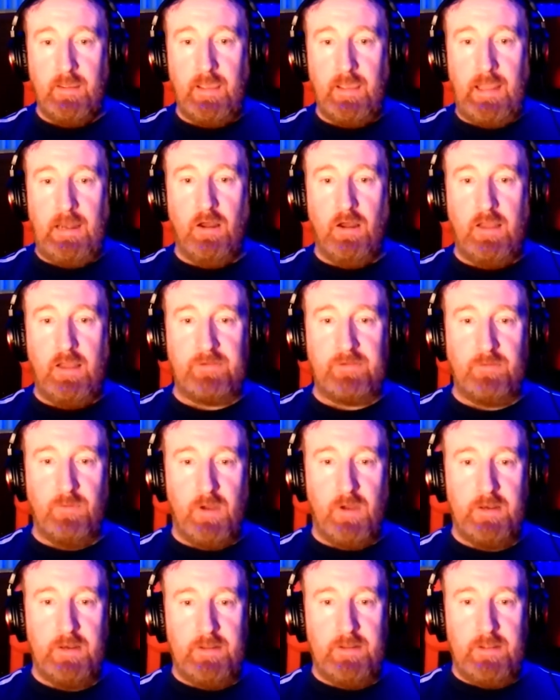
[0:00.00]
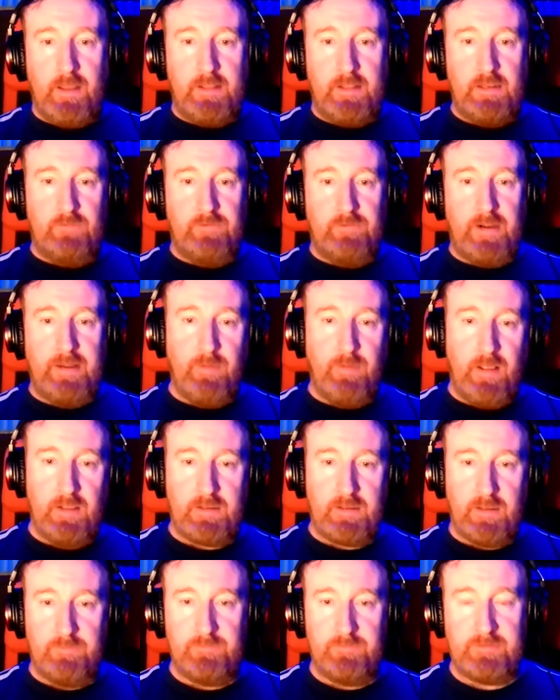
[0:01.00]
Hello everyone, and you're very
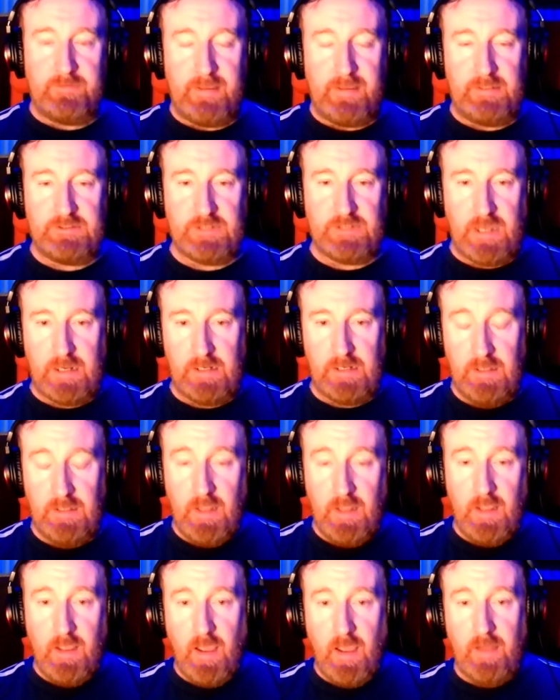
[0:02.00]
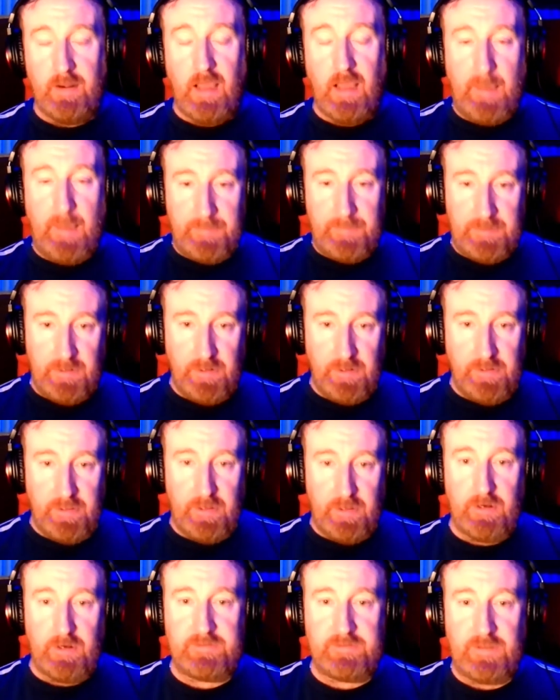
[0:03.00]
welcome to my channel, and a happy new
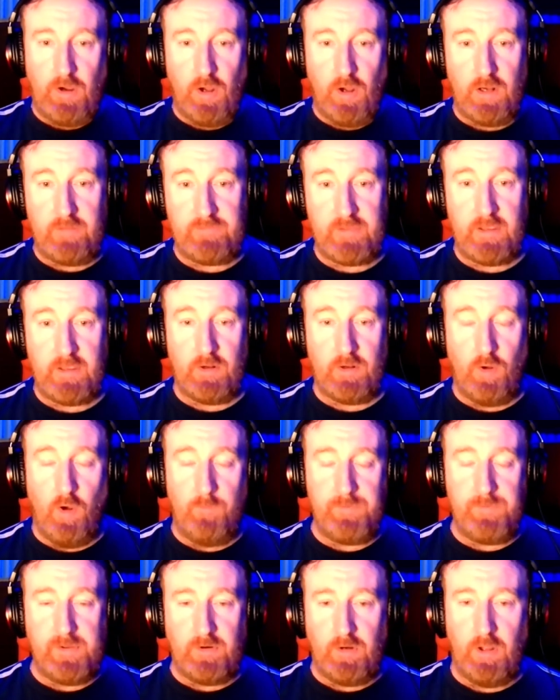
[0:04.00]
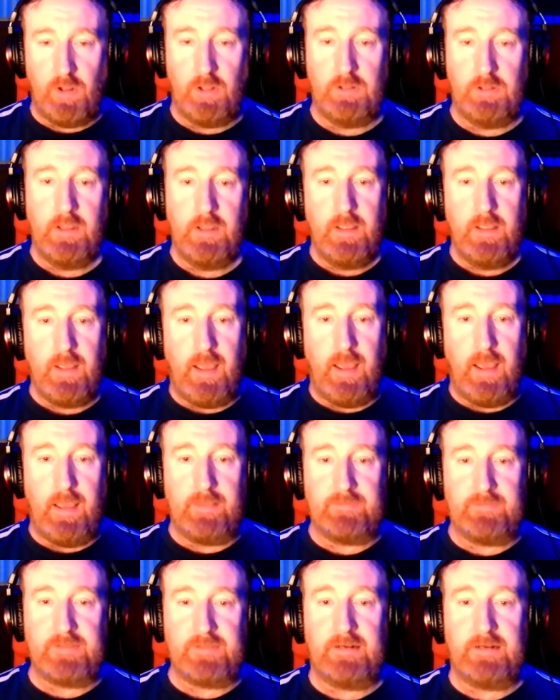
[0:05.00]
year to all of you. And I hope you're all
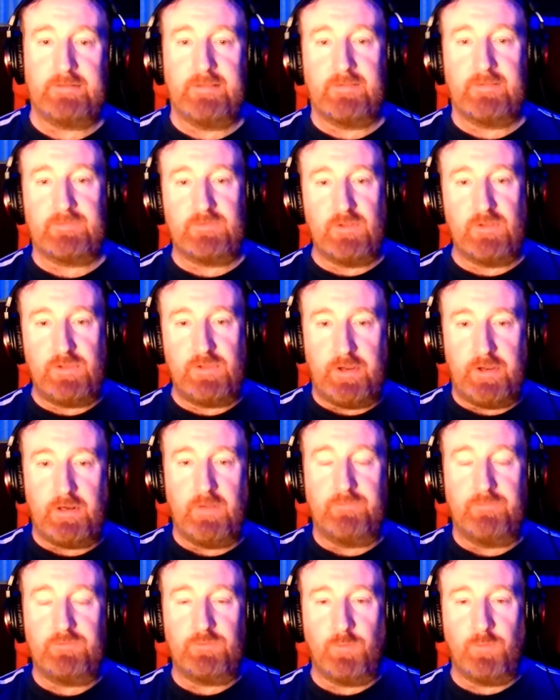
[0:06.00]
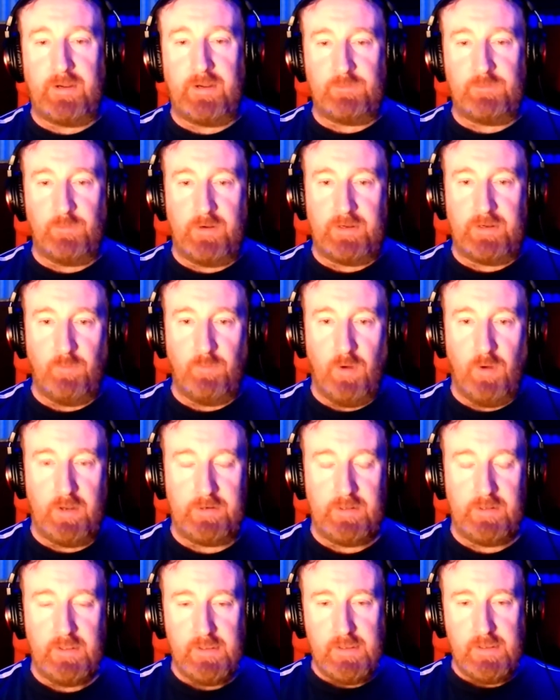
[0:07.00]
started this new year of
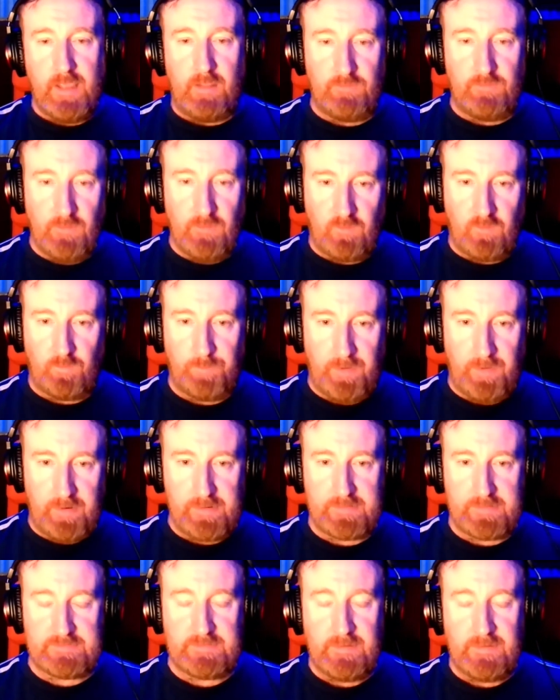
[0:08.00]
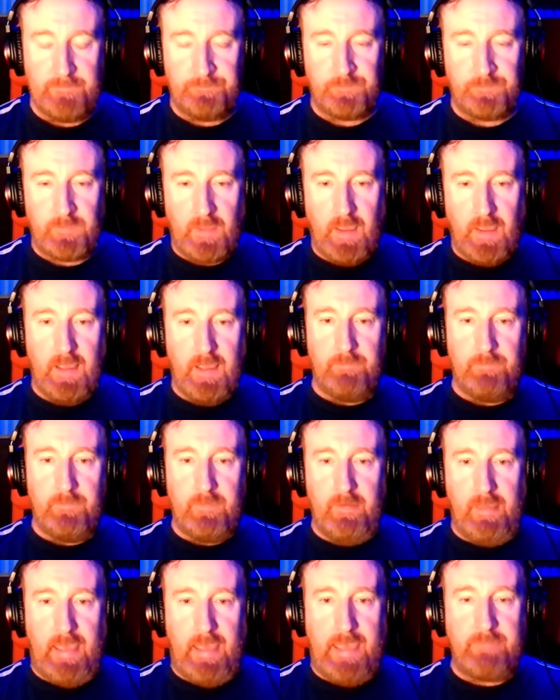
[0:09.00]
2021 in good spirits.
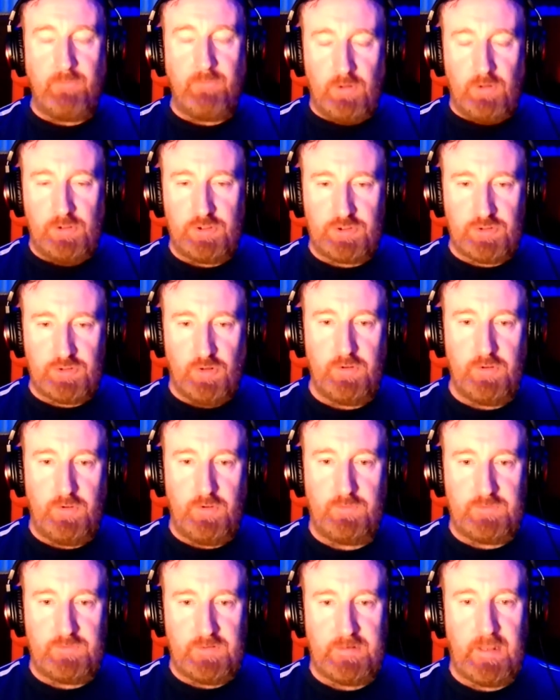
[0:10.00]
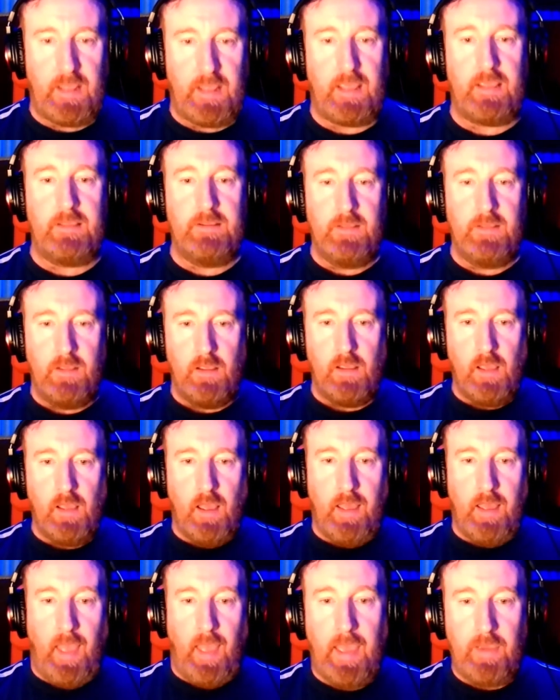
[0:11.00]
I'm going to show you today
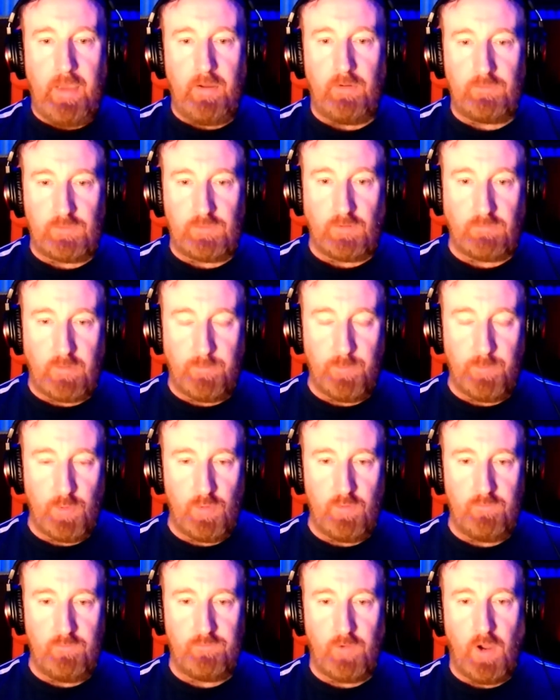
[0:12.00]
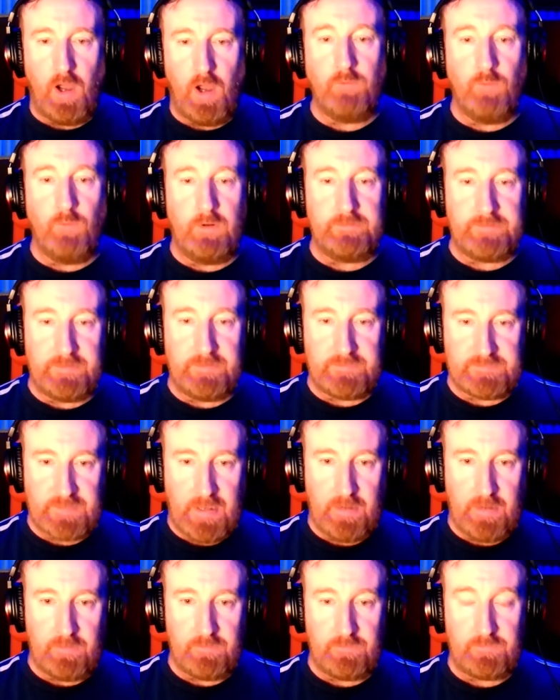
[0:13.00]
how to remove unwanted
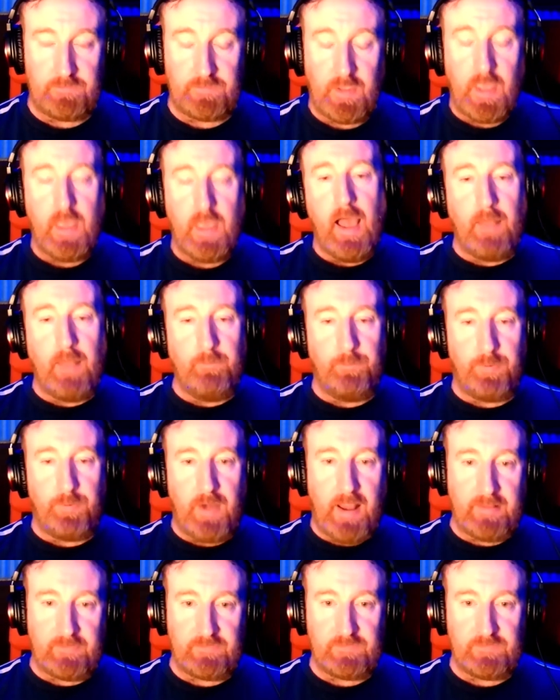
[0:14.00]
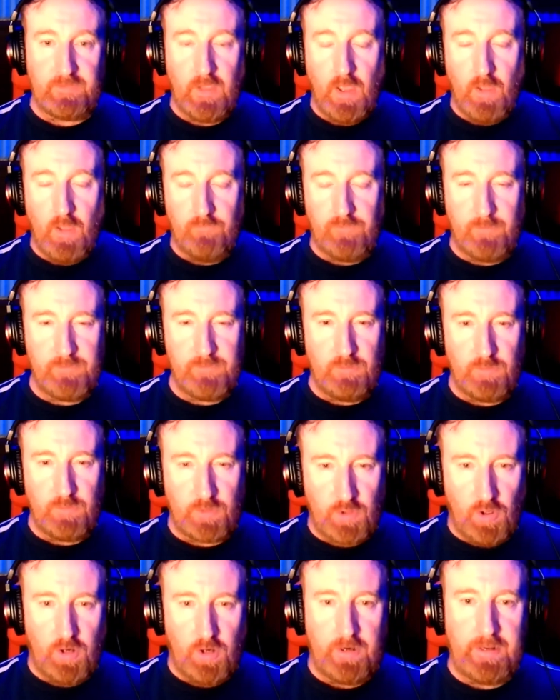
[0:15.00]
sounds and breaths from your
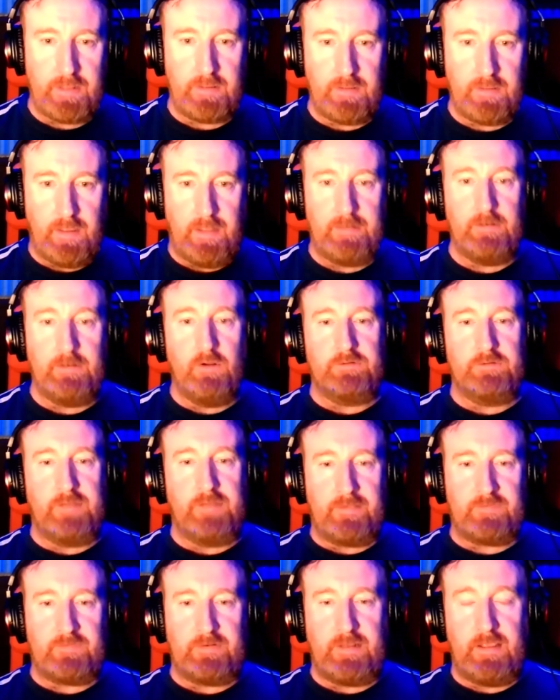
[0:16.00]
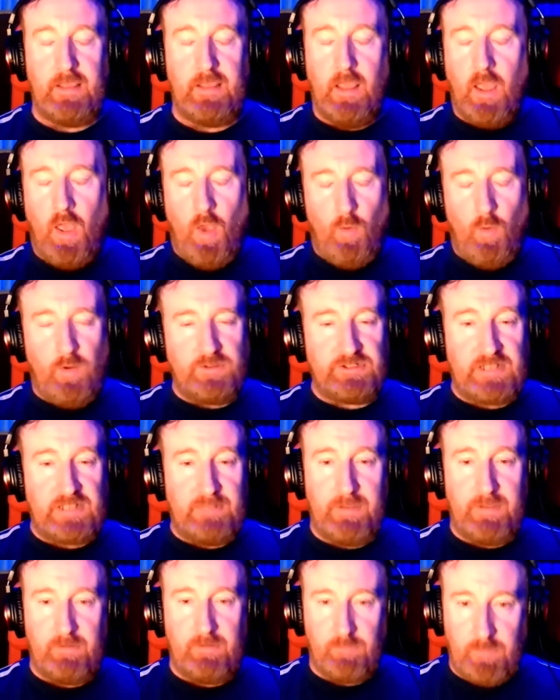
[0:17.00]
recording in Audacity, which
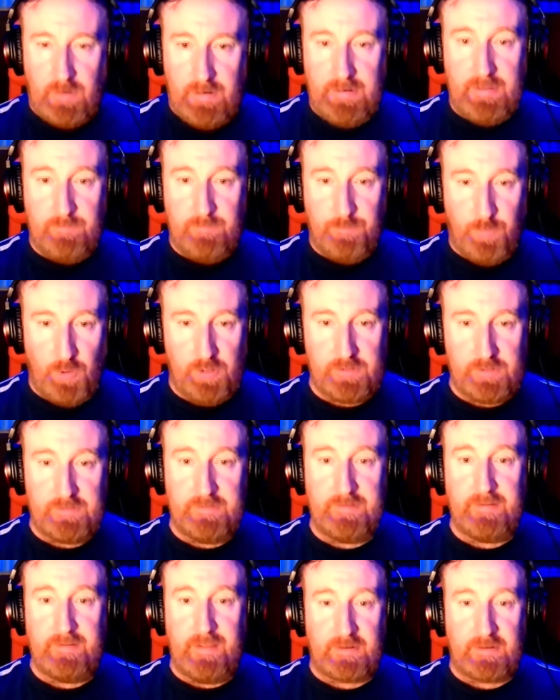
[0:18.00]
can be really important.